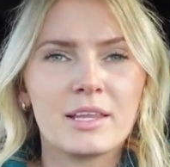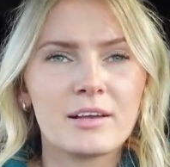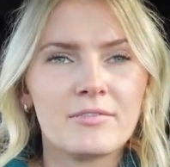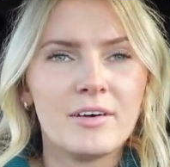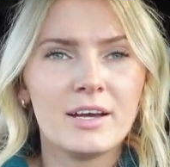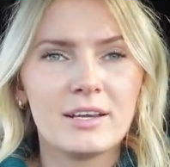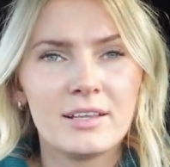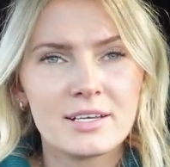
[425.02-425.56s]
like
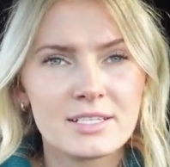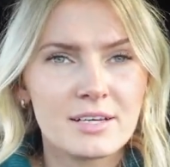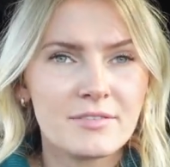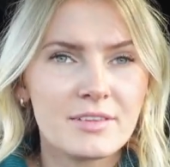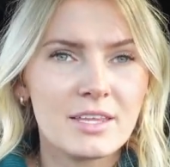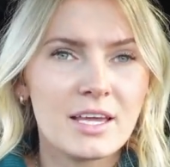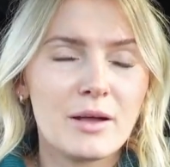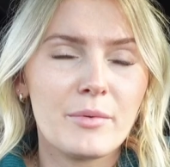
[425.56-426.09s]
finalize
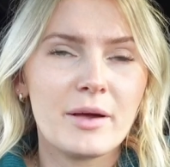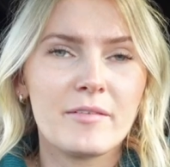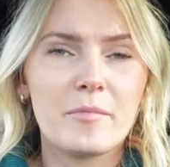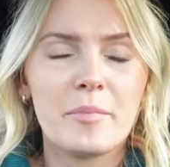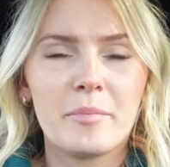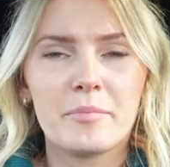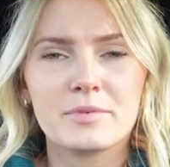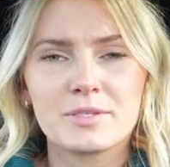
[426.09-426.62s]
everything. We have
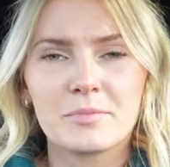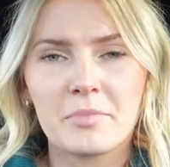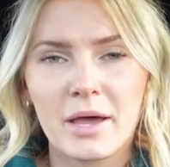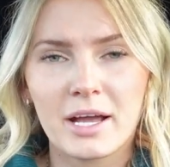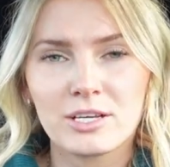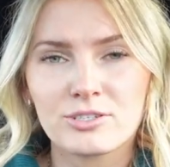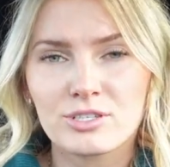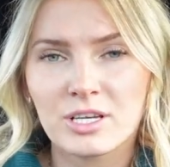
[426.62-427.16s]
some
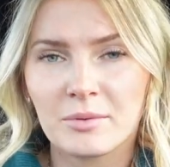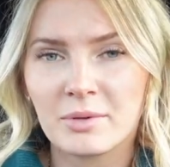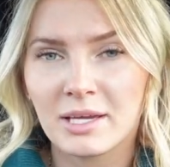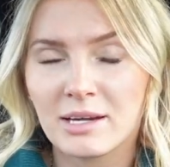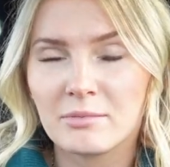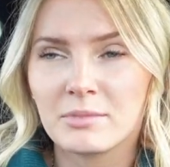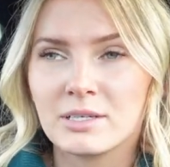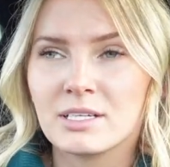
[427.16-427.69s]
packages coming in
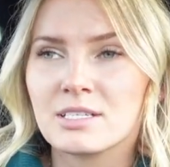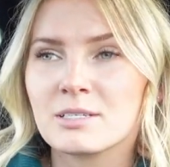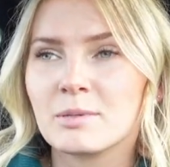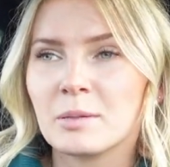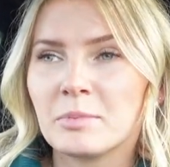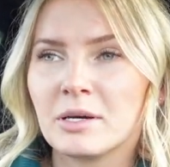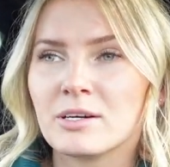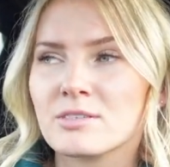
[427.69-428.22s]
on Monday to
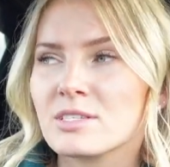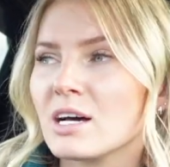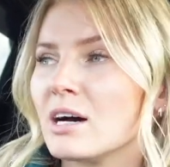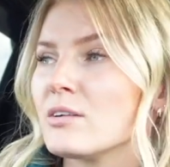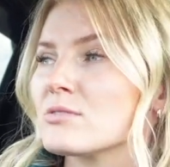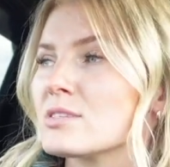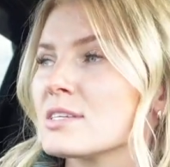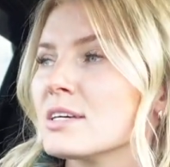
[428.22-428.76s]
my parents'
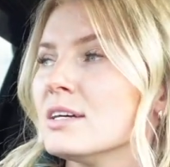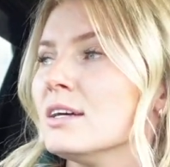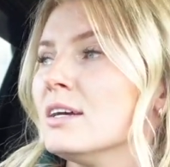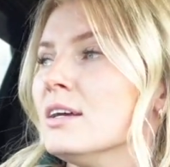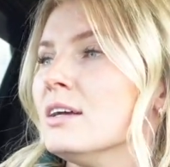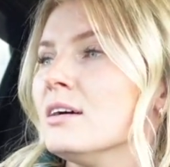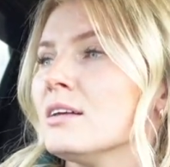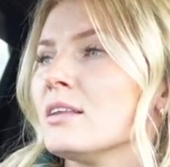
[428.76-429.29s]
house,
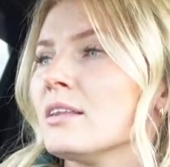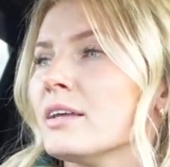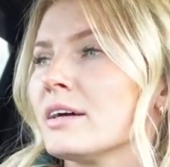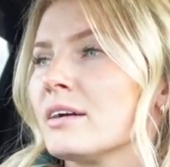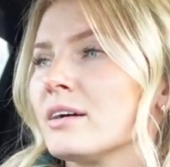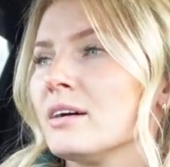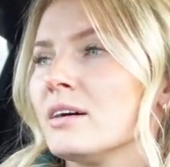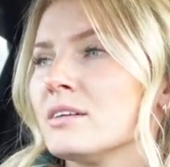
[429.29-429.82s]

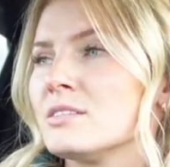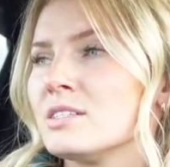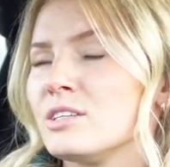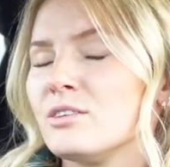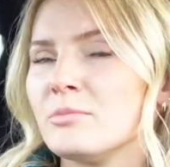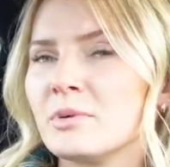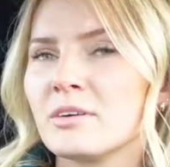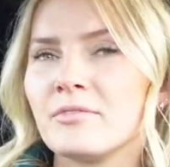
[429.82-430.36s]
like a
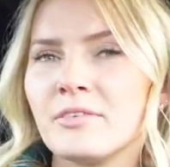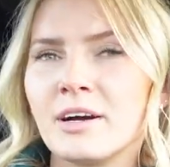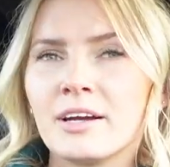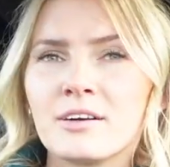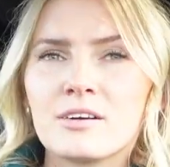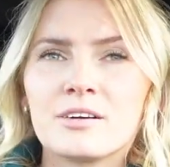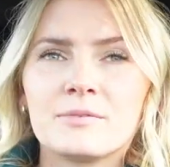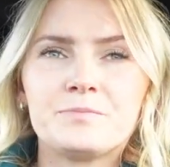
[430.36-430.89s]

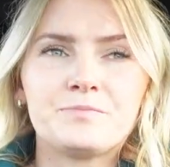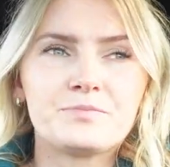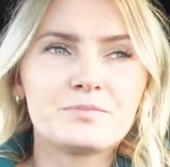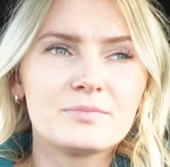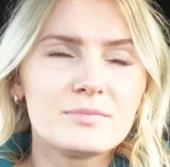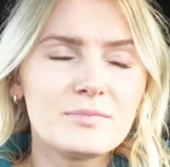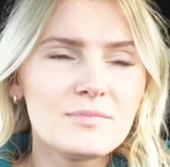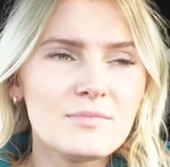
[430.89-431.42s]
dehumidifier
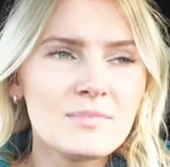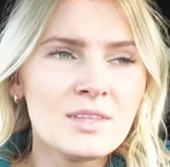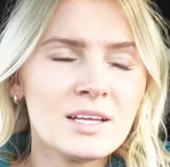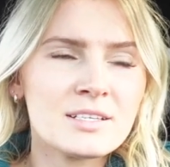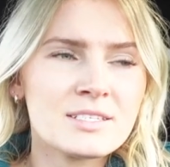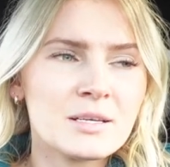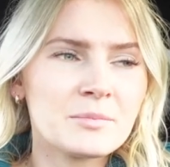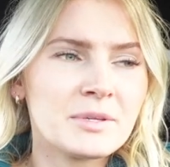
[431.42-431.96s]

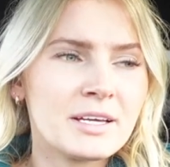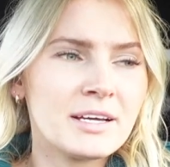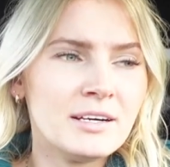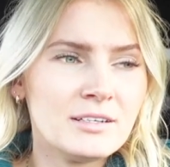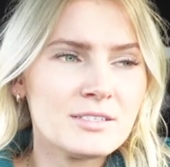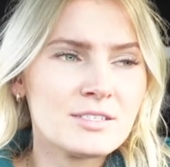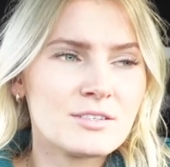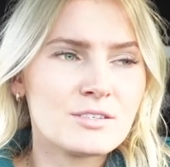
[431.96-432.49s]
and something
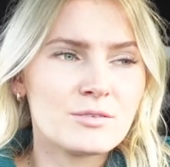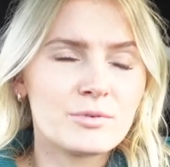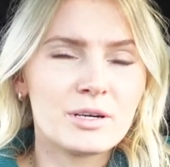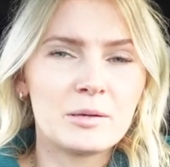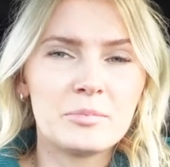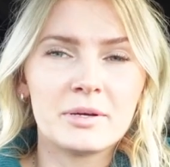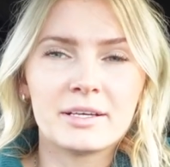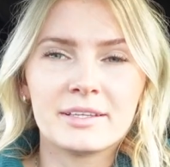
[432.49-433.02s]
else. So we're
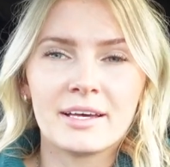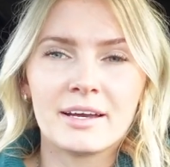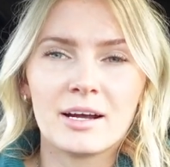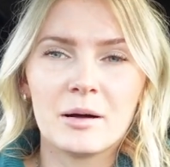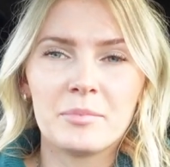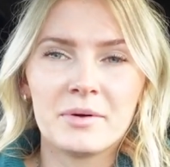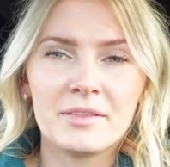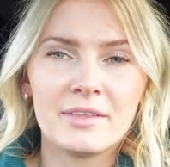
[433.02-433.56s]
gonna pick that
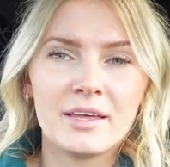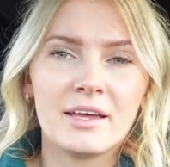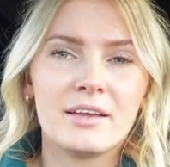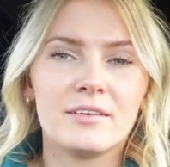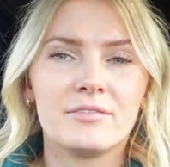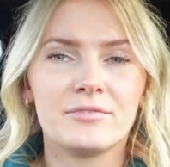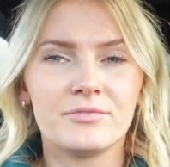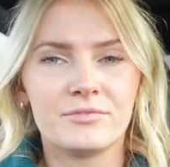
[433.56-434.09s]
up and
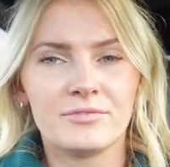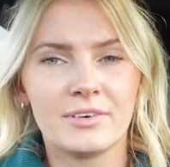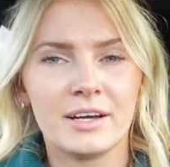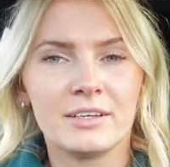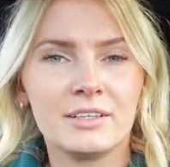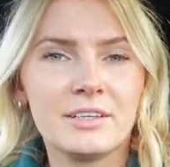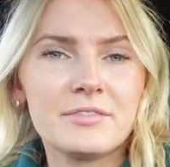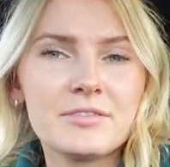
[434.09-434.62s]
then
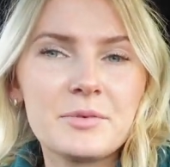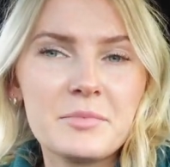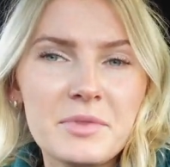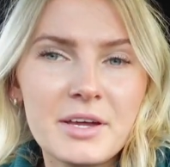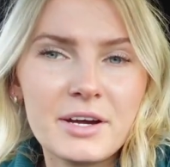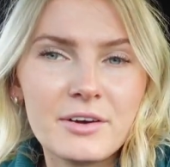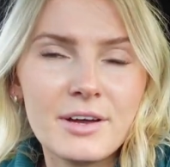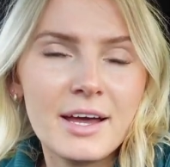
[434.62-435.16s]
finally from
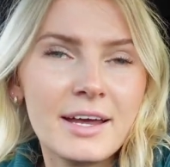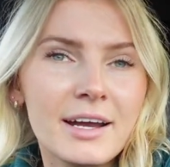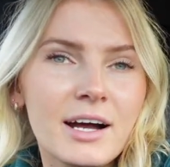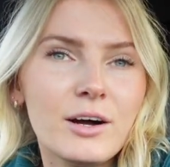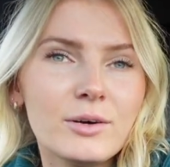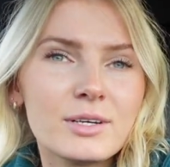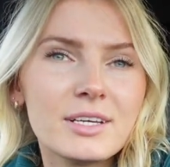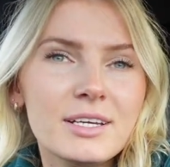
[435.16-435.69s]
there head
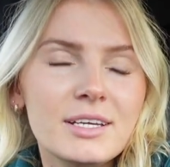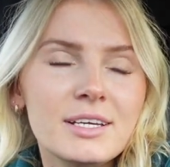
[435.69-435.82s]
out